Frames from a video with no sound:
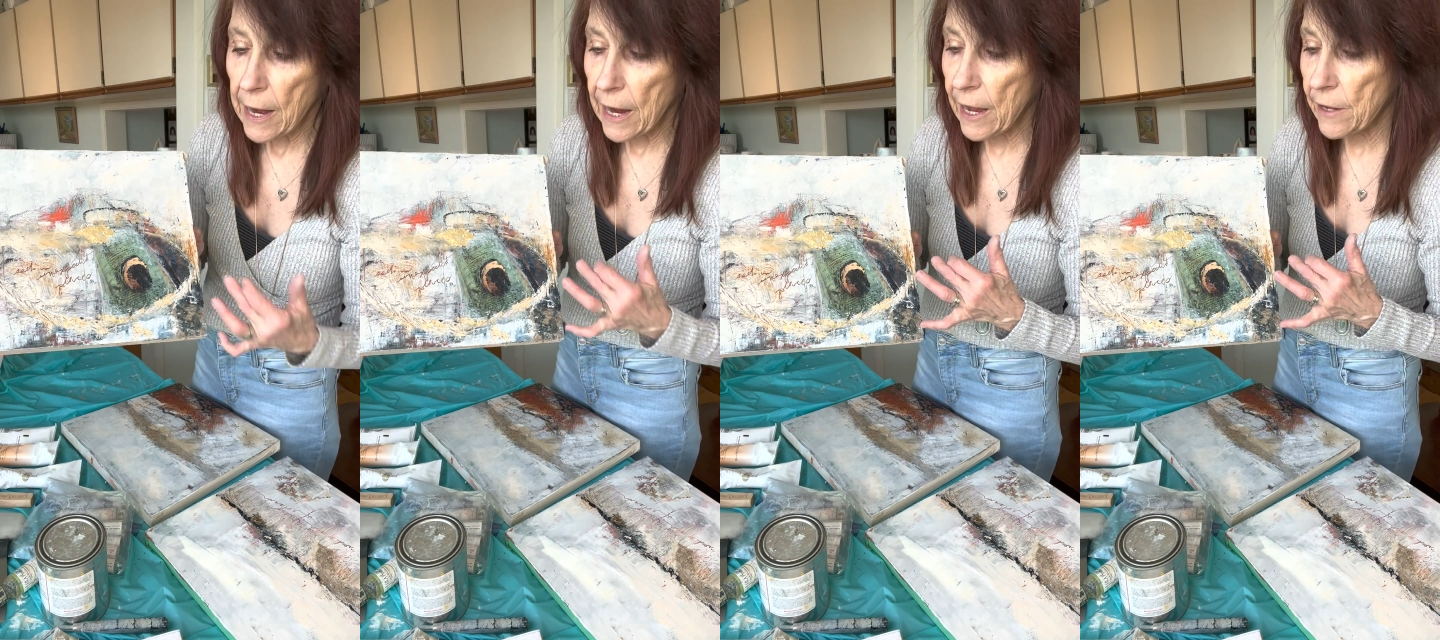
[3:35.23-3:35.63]

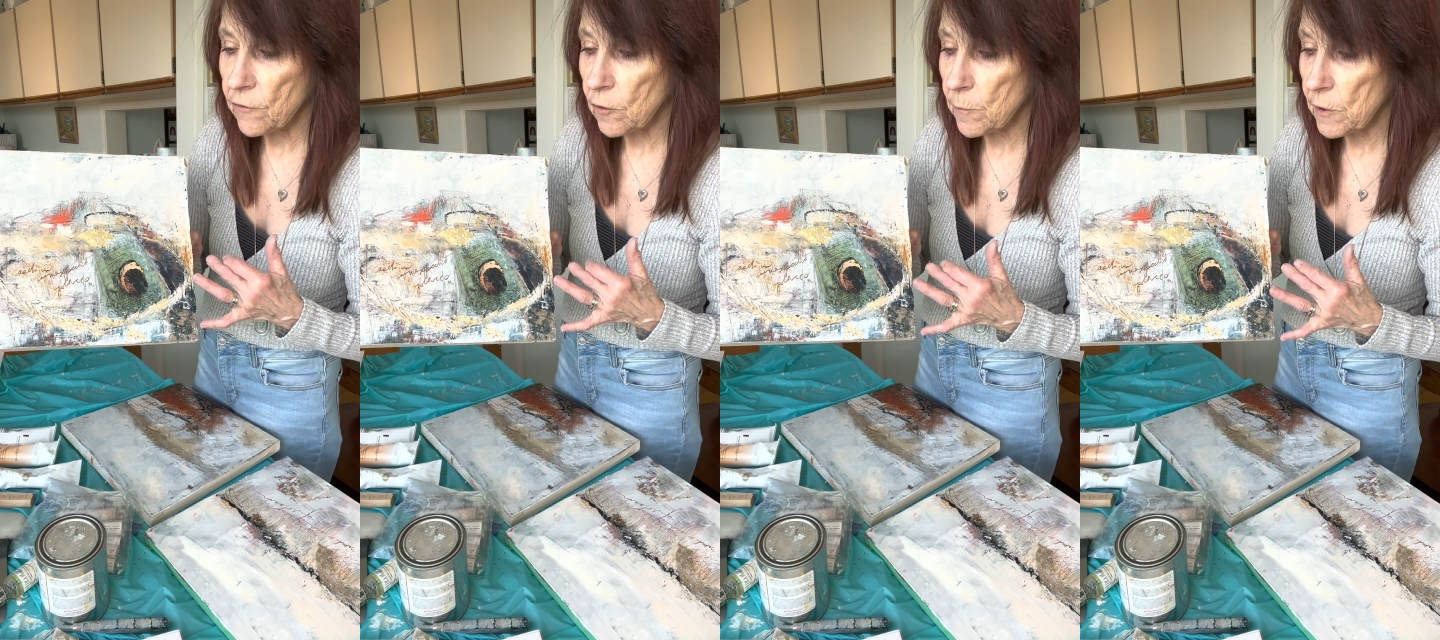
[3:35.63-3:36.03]
And
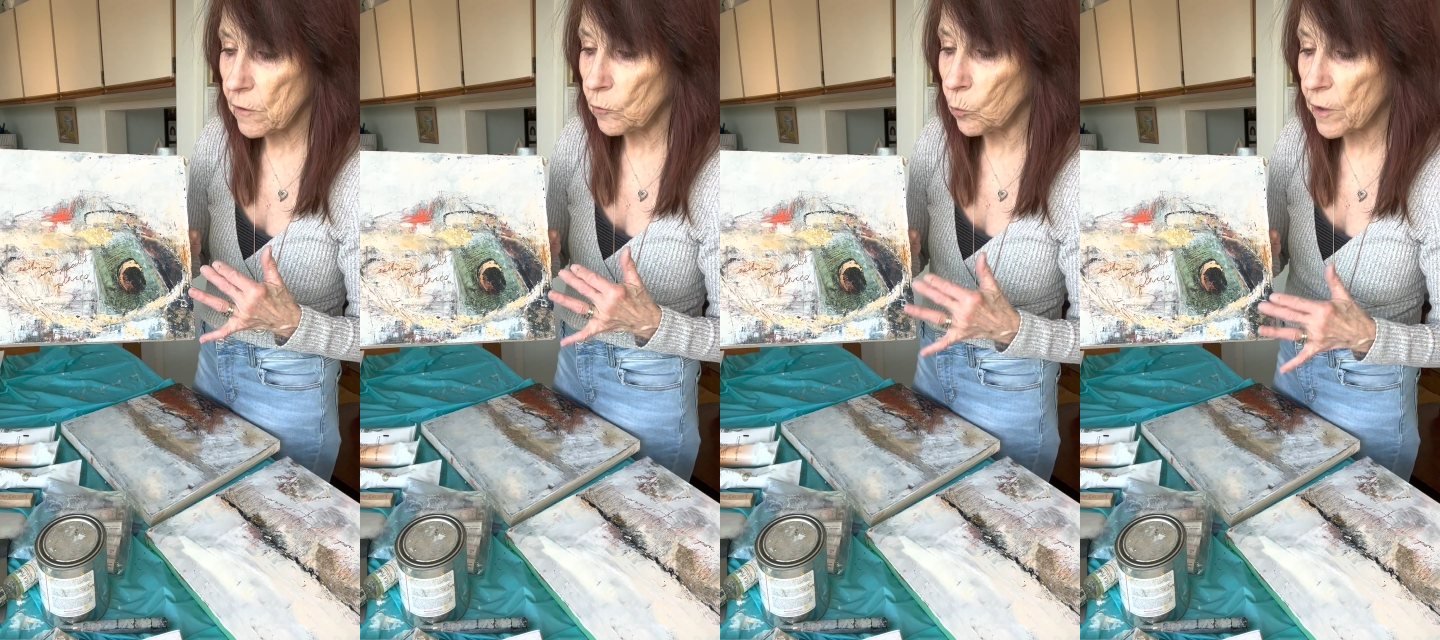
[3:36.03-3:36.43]
to me,
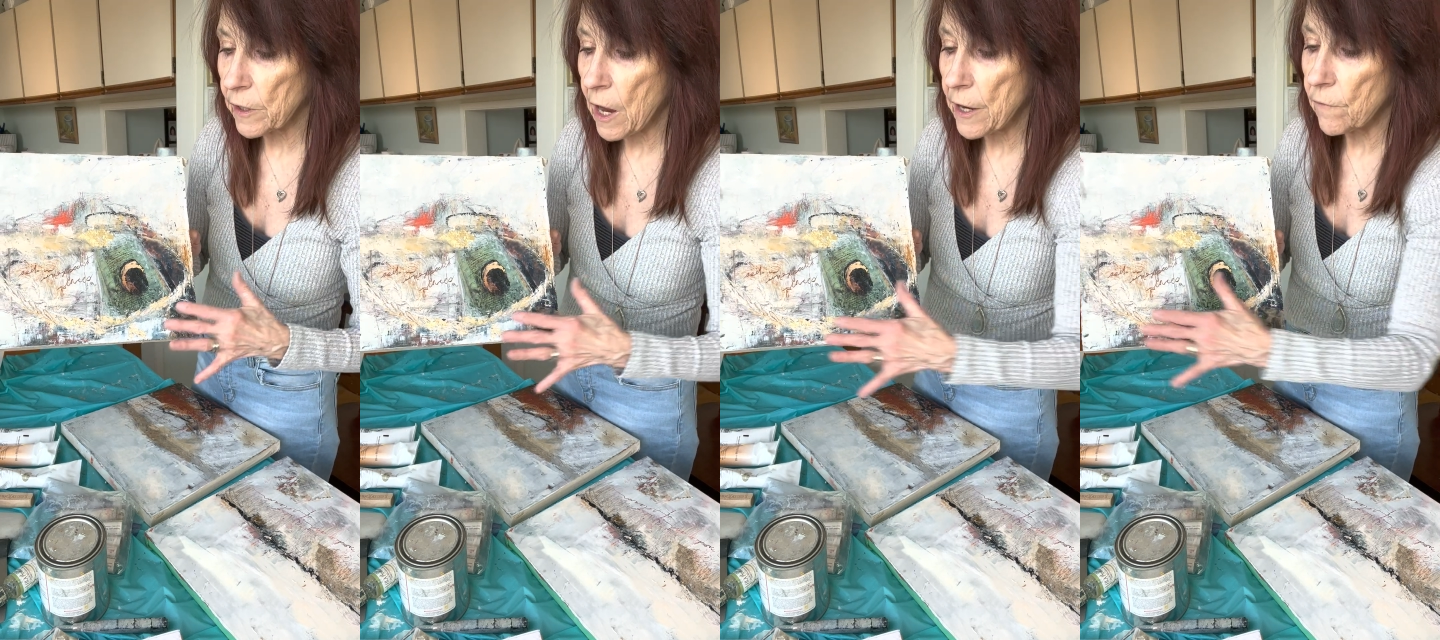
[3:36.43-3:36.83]
this one
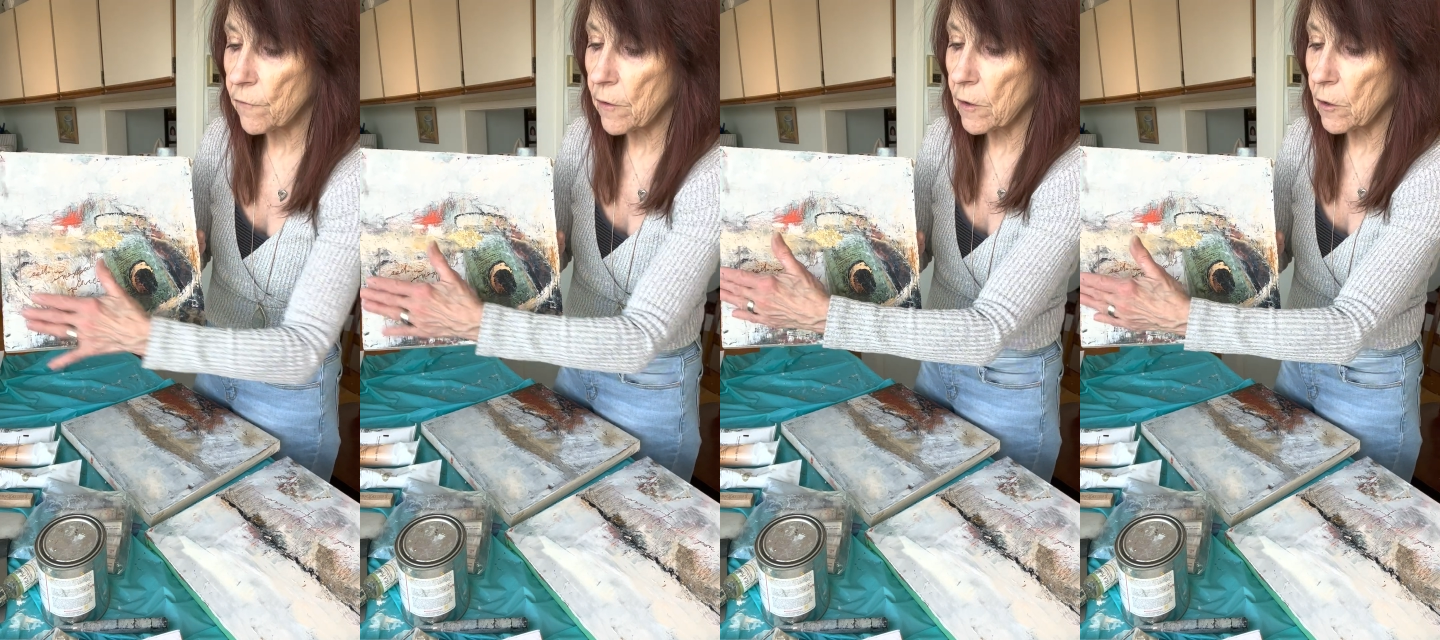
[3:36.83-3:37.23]
kind of
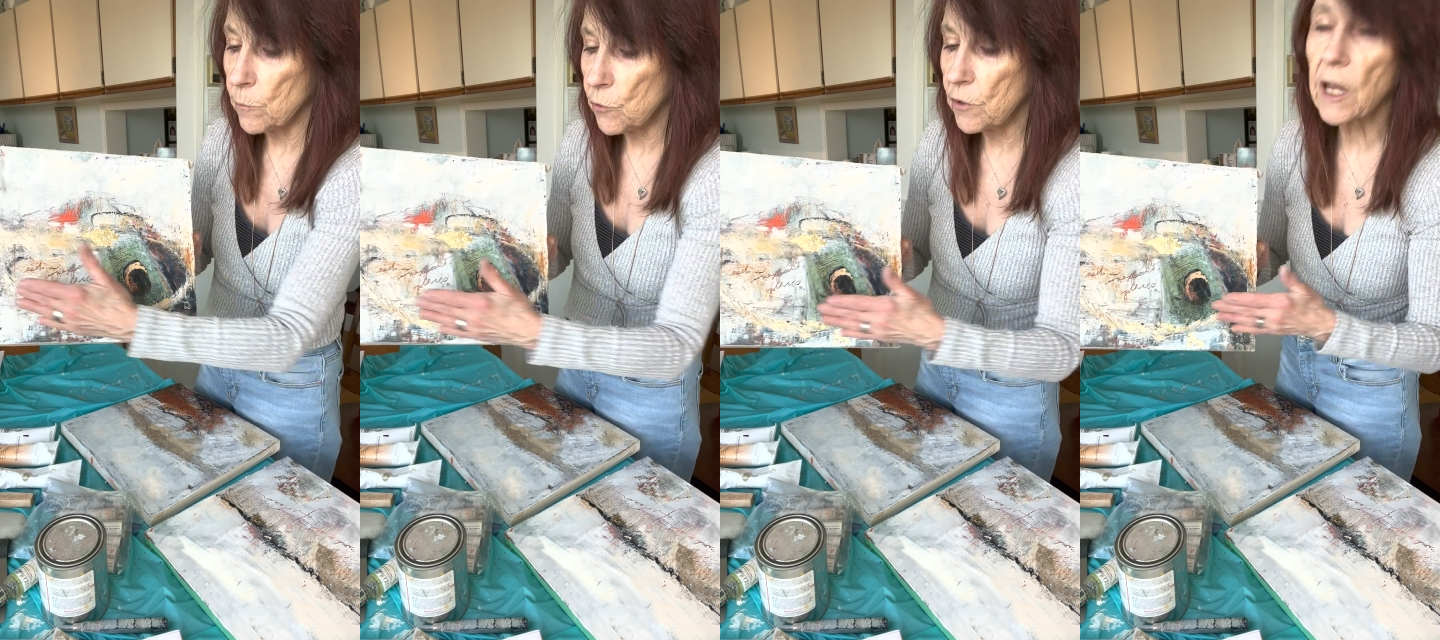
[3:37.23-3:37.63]

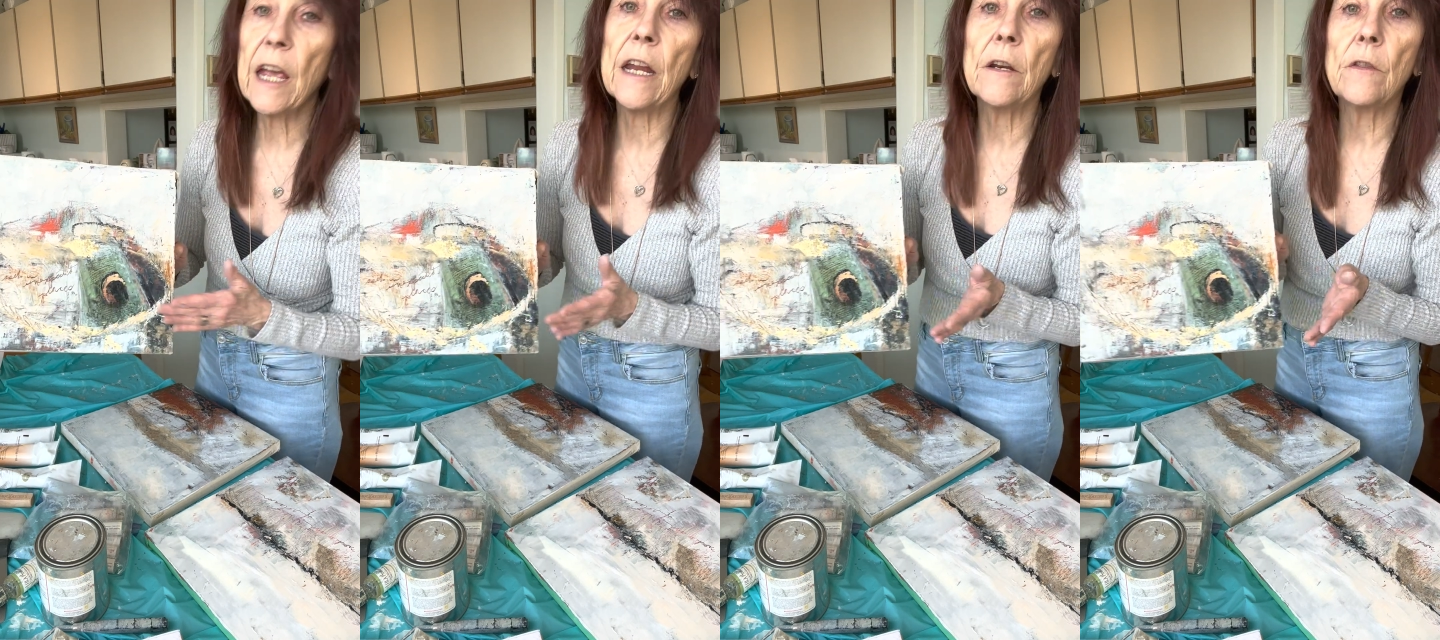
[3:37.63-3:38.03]

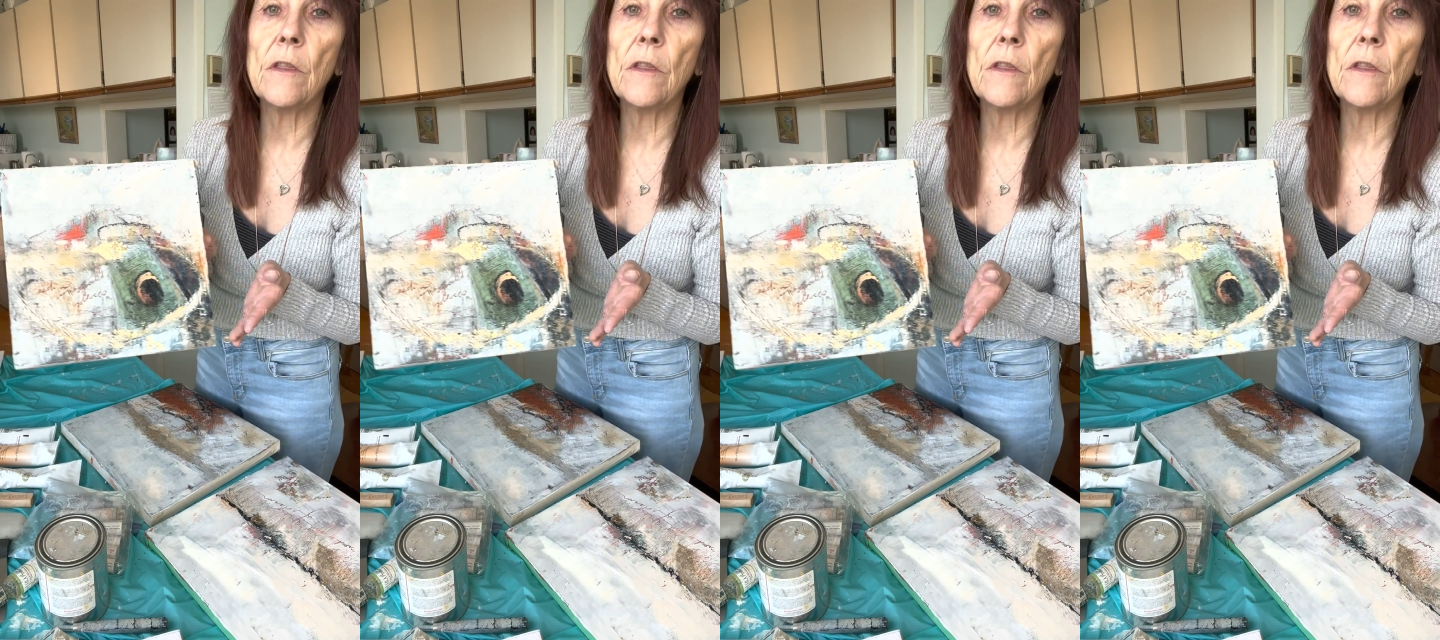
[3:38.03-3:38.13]
communicated